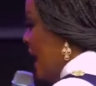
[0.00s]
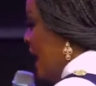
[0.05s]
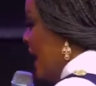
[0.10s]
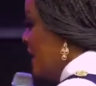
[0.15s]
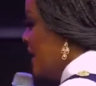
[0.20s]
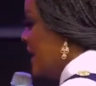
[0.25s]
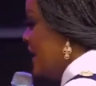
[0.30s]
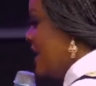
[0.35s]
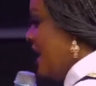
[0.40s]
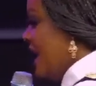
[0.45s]

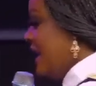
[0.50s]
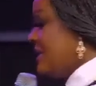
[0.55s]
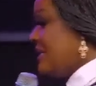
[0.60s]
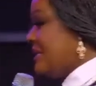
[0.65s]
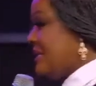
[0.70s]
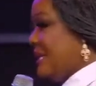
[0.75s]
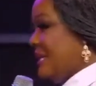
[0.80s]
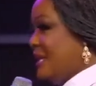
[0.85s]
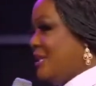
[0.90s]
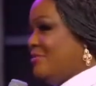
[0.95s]
And the next
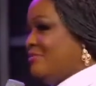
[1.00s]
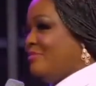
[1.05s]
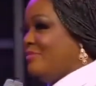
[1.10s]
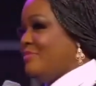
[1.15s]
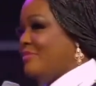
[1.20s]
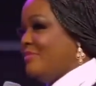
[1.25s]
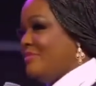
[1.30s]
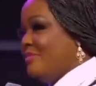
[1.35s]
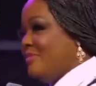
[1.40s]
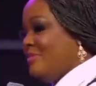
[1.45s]
thing,
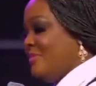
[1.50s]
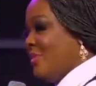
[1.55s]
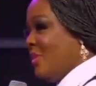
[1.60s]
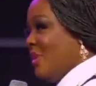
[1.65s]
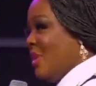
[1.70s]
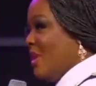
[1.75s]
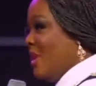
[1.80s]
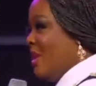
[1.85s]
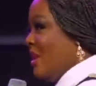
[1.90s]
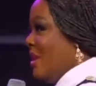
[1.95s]

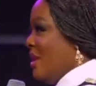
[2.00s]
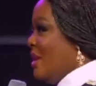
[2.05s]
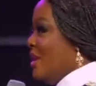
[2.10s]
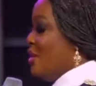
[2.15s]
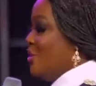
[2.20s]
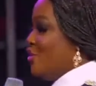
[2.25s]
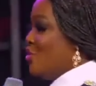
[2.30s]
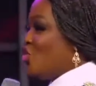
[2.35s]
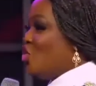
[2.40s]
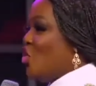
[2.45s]

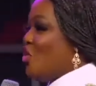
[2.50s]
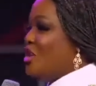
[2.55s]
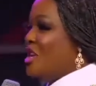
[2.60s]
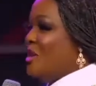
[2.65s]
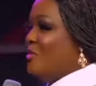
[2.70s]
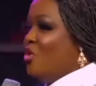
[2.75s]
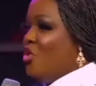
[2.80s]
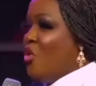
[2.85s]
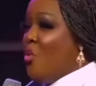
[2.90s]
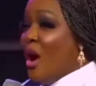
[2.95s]

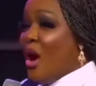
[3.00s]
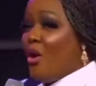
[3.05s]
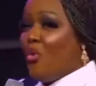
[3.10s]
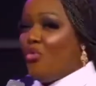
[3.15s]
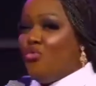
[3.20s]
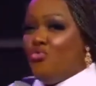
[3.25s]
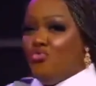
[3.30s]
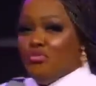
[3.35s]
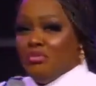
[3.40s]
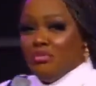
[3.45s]
surname
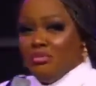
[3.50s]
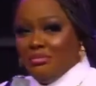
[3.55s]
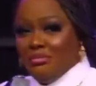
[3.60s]
Lowaku.